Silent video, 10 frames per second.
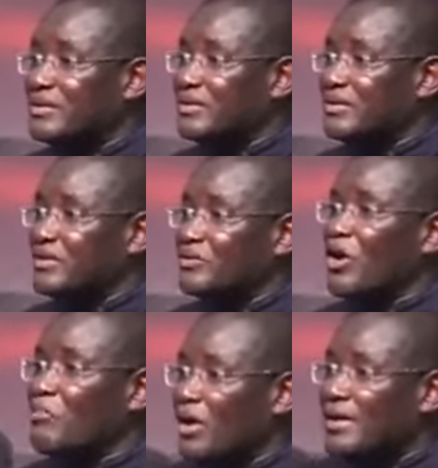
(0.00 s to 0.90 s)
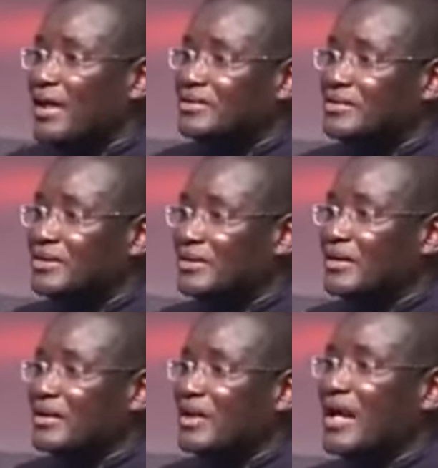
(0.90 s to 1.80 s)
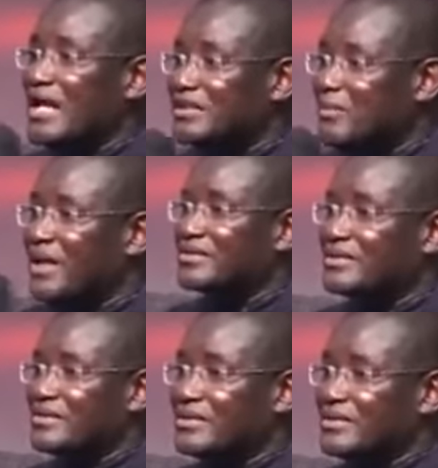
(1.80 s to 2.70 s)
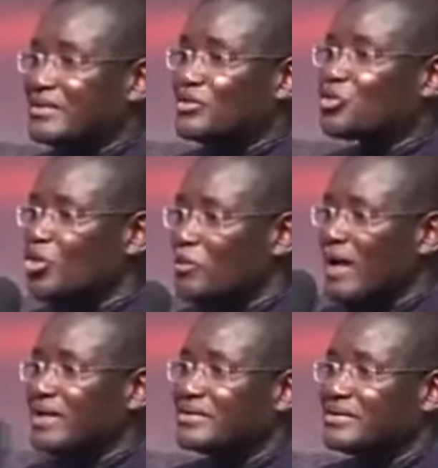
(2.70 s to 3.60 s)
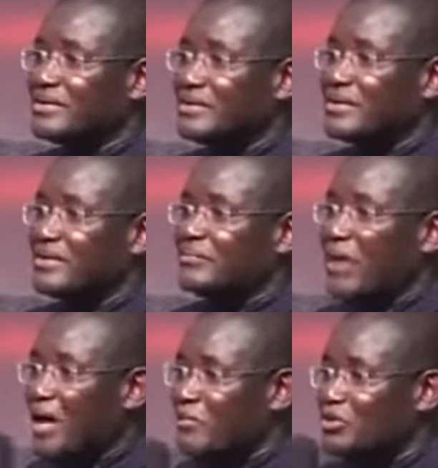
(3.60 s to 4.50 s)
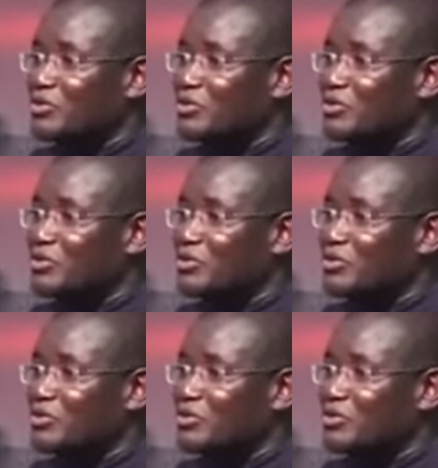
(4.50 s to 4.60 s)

No. Your mother's? Not at all. Classmate? No. Schoolmate? No. Primary